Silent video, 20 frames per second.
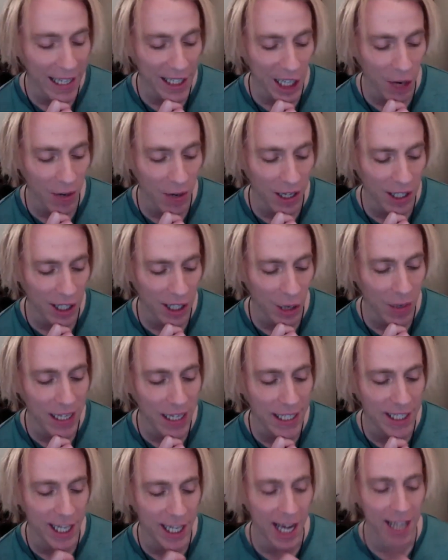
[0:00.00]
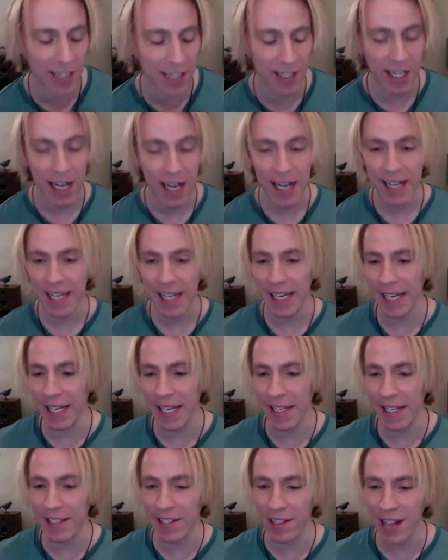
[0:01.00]
so he says
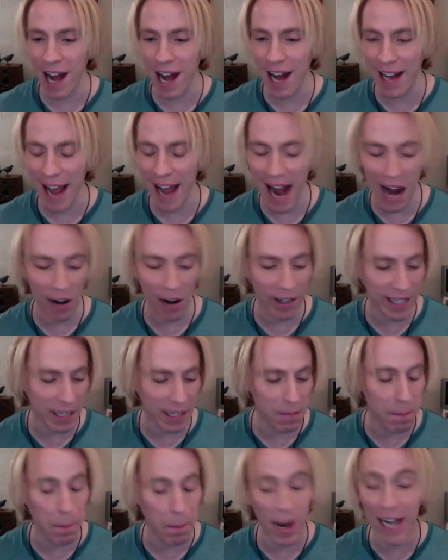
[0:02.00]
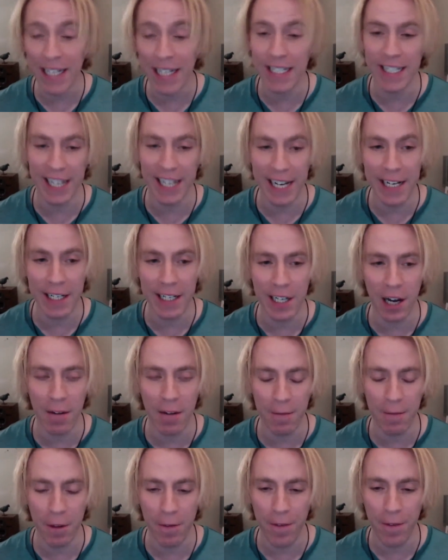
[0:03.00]
he's not arrogant by dint
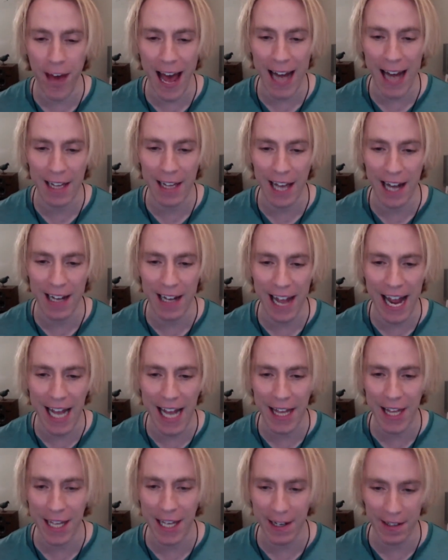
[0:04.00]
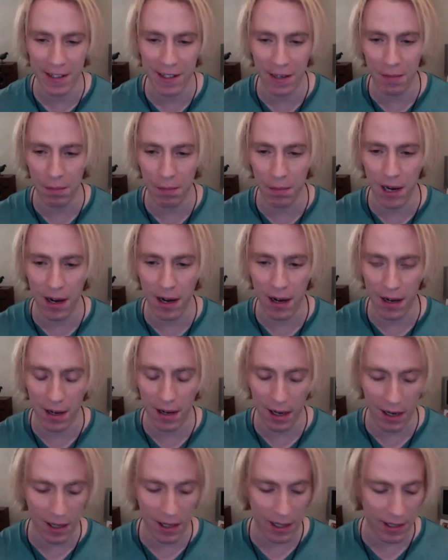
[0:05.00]
of the fact that atheism
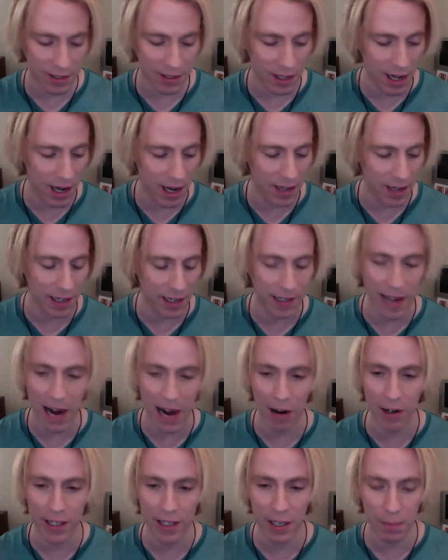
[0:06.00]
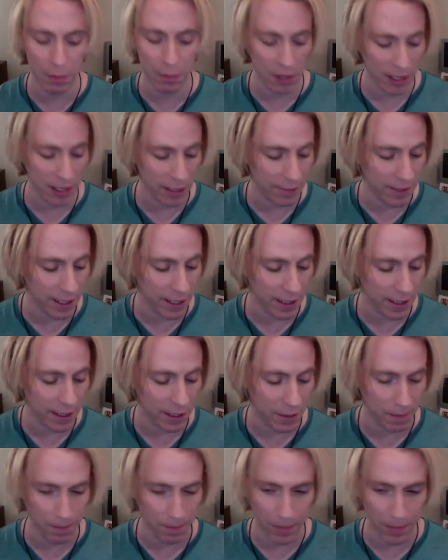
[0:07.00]
is not an arrogant belief
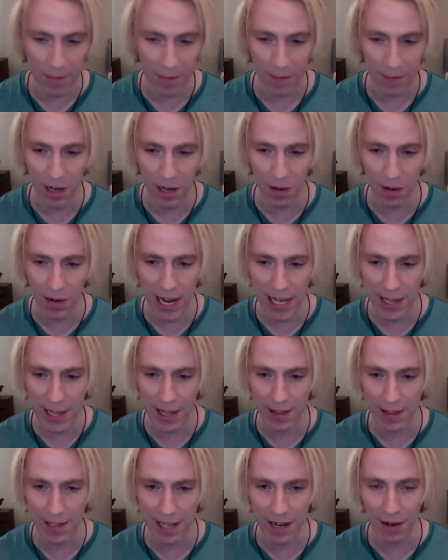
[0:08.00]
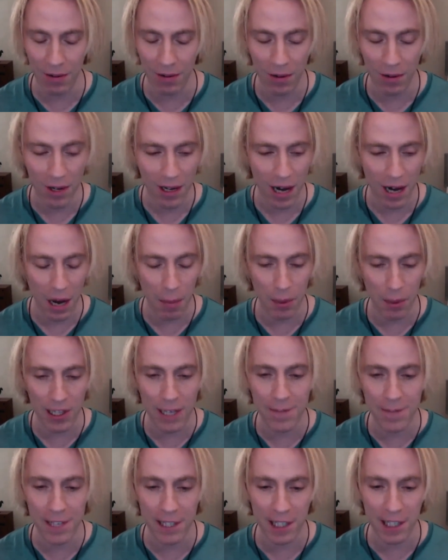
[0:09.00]
system, even though a
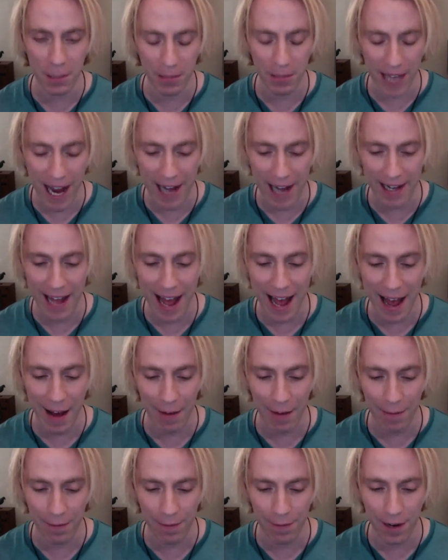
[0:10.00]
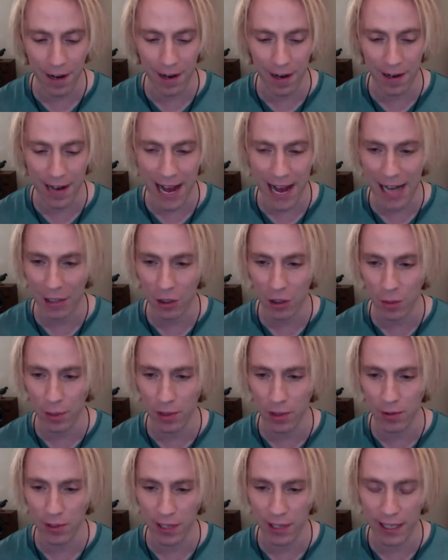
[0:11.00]
belief system can't have
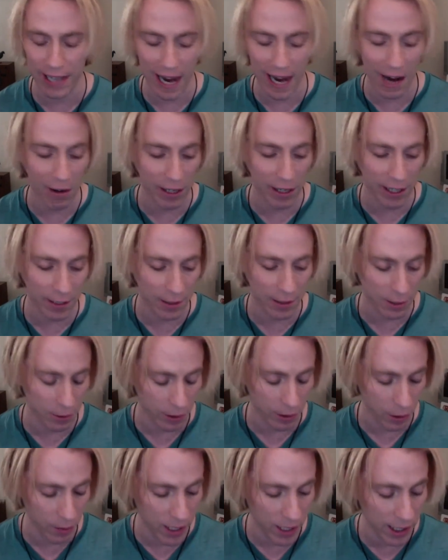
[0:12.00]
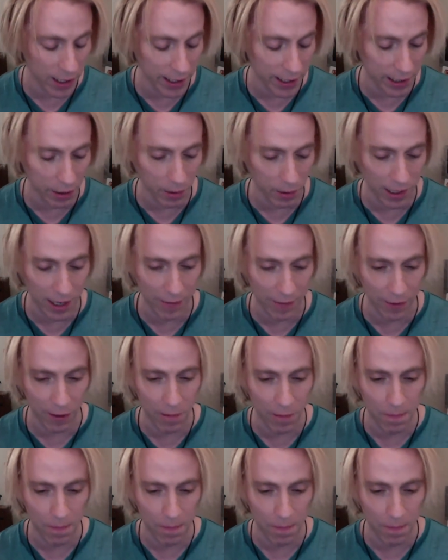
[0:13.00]
attributes like arrogance or humility or whatever.